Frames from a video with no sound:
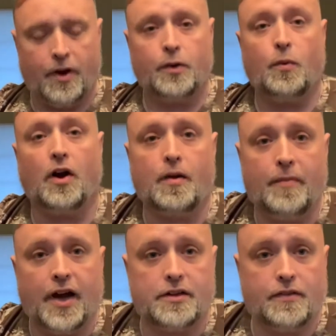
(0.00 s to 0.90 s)
Welcome
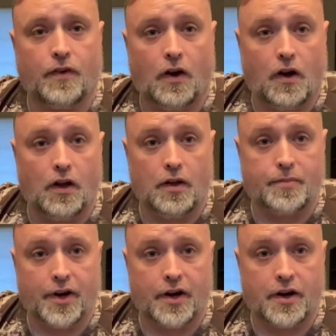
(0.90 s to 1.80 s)
back to Valhalla
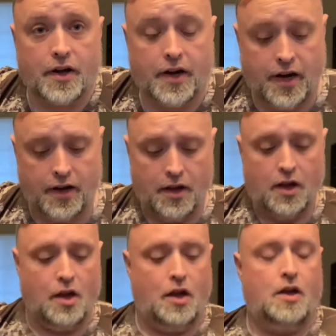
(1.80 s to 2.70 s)
Predator Hunting.
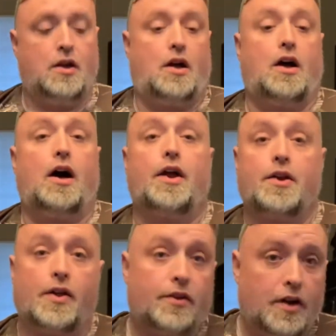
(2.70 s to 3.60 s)

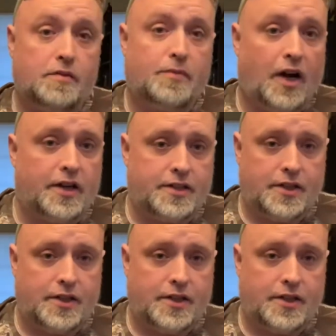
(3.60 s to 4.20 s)
Another unboxing.